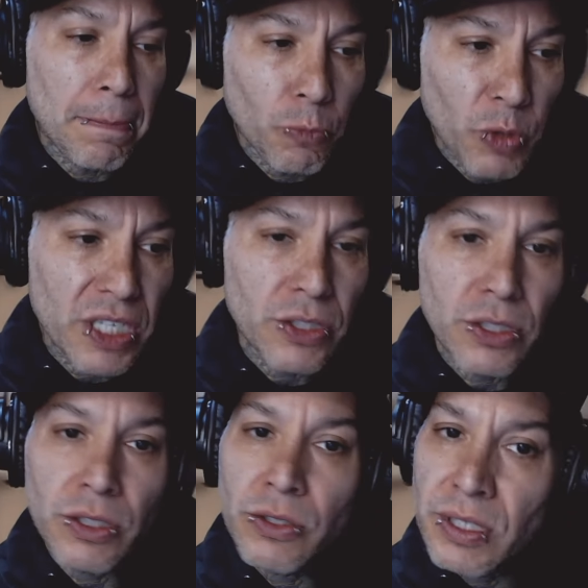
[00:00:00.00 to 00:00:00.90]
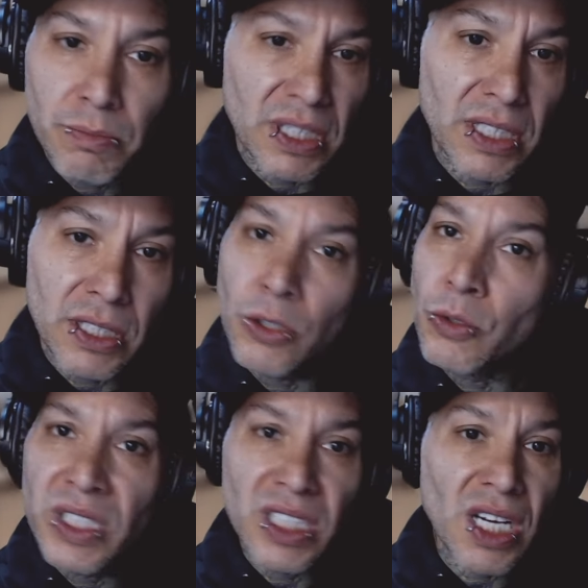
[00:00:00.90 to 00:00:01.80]
we choose to be who
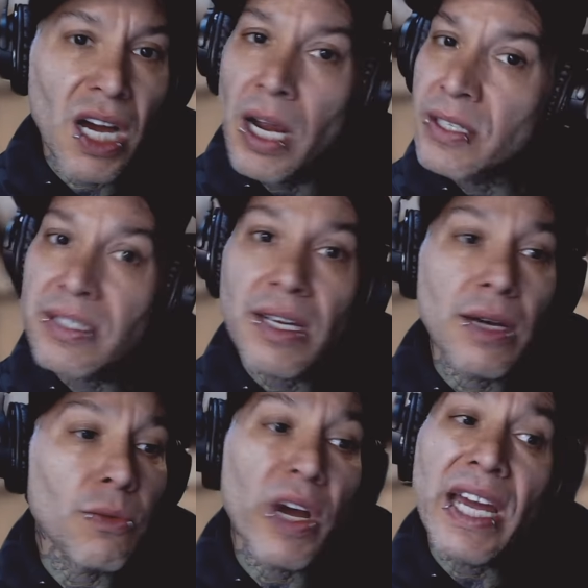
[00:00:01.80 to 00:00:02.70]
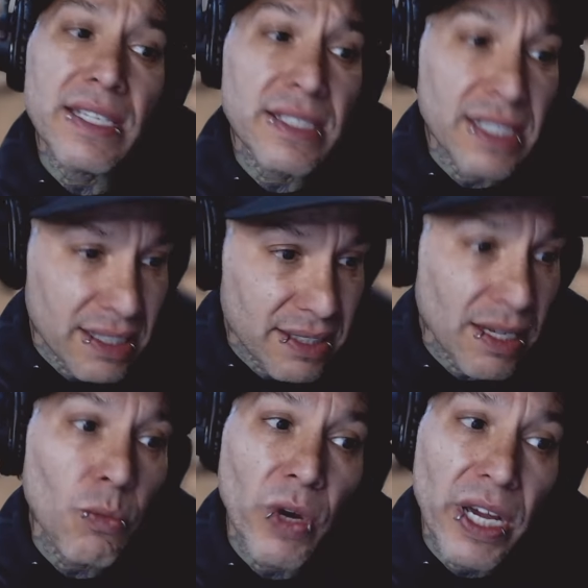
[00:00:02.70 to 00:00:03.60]
we are in some ways, in
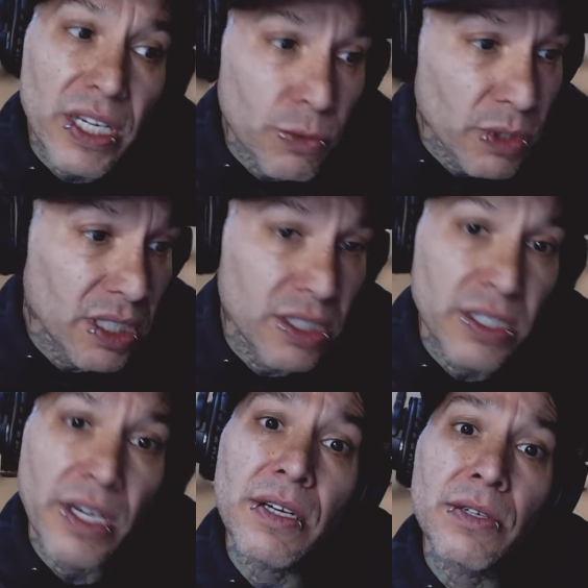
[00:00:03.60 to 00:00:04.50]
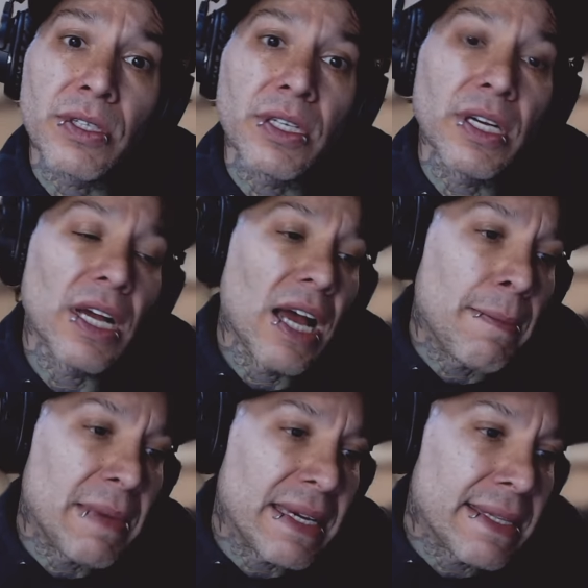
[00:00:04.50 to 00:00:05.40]
some ways we don't.
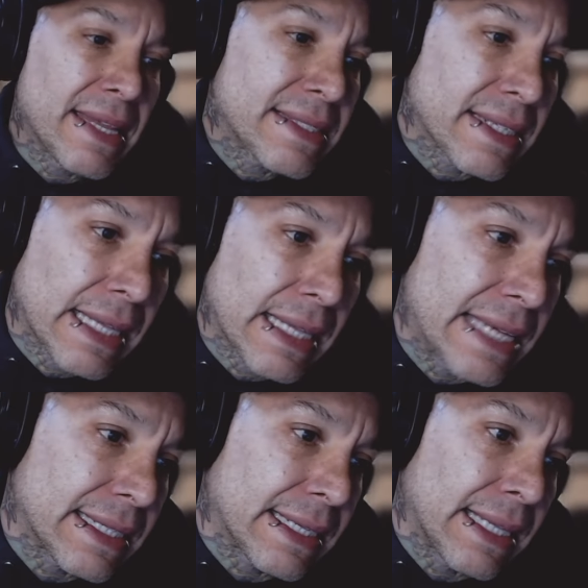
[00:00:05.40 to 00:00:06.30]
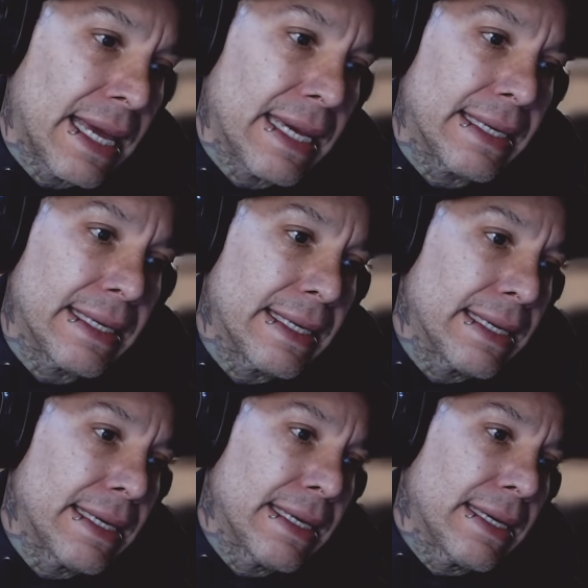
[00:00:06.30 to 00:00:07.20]
I mean, that's a classic, like,
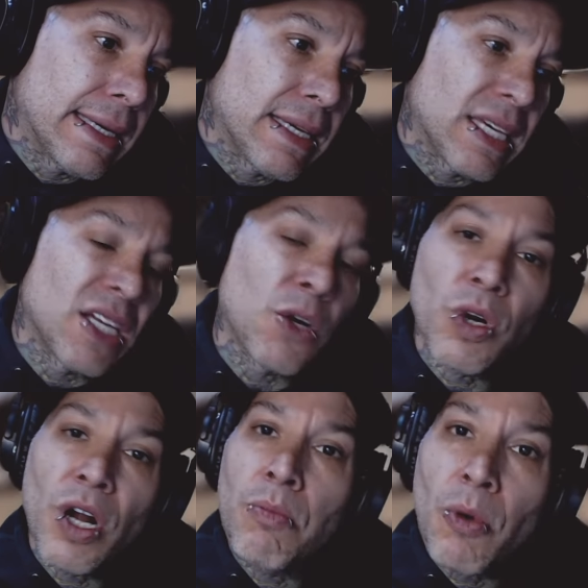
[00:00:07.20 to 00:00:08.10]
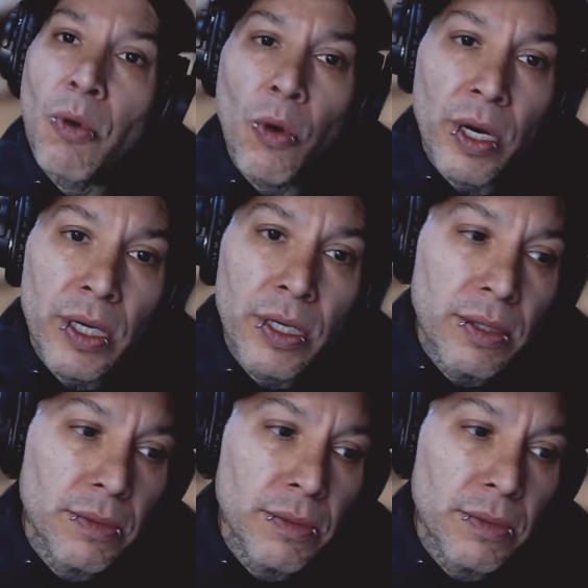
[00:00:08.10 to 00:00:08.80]
you know, we're all born.